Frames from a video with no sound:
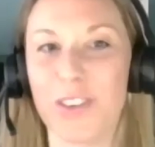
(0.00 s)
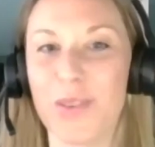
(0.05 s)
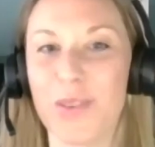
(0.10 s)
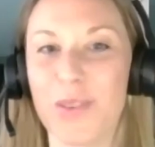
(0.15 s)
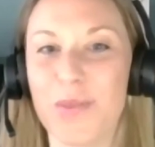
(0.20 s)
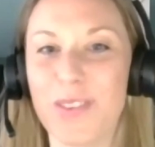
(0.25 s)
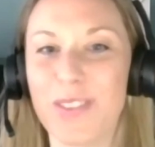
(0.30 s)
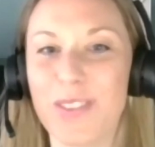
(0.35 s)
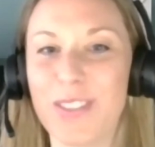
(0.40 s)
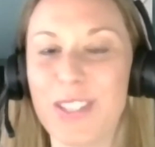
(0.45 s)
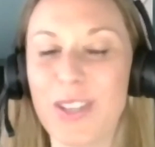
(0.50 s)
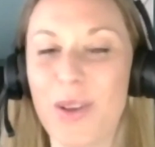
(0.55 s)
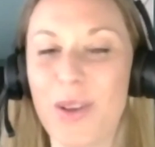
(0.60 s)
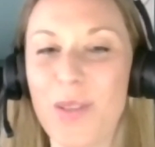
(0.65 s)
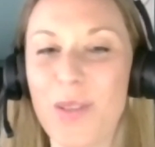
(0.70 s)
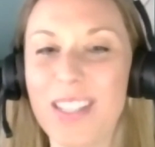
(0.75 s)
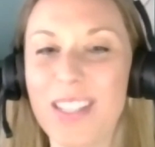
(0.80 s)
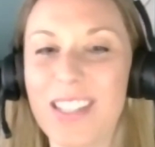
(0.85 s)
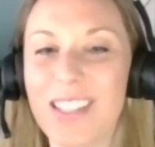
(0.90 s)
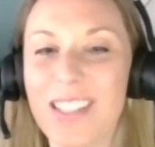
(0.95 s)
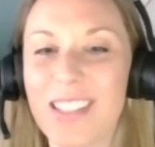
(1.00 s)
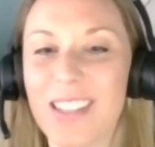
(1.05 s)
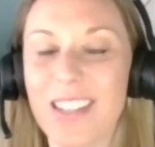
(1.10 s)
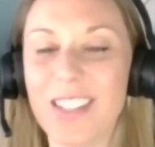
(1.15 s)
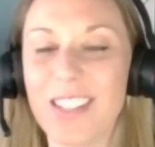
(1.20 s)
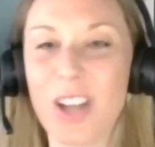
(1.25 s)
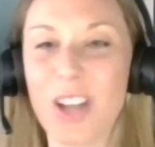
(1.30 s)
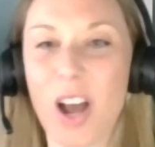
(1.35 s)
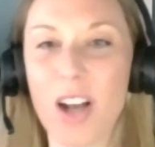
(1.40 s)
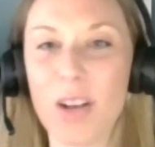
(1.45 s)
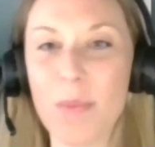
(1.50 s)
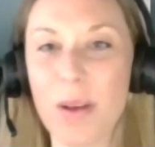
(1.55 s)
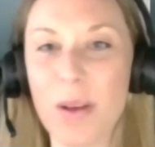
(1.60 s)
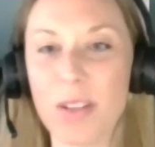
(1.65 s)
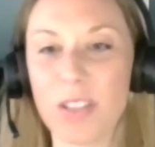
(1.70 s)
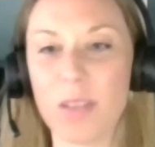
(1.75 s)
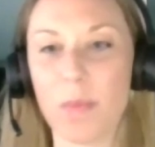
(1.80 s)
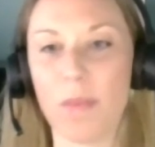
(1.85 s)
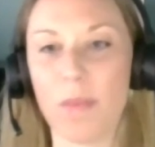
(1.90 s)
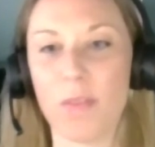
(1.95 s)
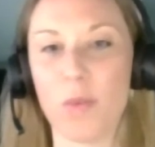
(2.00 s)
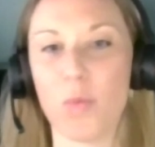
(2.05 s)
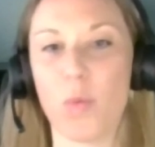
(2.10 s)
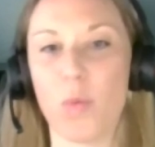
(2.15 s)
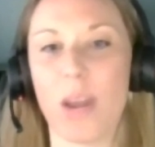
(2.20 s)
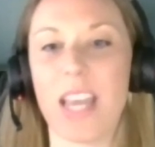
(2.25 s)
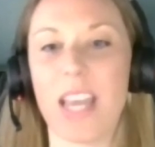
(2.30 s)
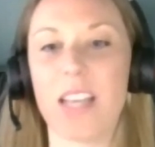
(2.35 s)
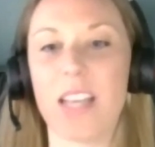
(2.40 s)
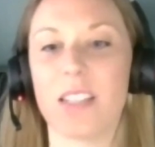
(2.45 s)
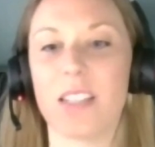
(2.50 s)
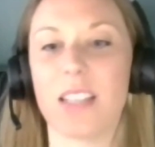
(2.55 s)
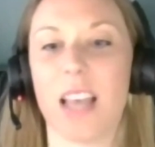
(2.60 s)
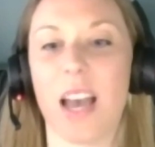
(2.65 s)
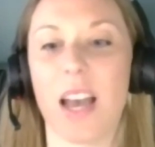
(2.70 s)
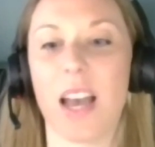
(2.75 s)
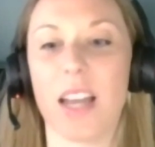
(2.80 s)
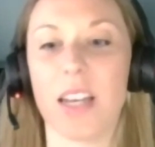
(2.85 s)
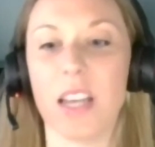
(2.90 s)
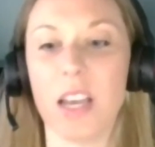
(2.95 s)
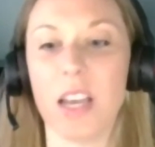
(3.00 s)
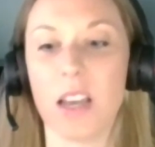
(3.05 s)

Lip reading: Well, so let's talk about some of the ways that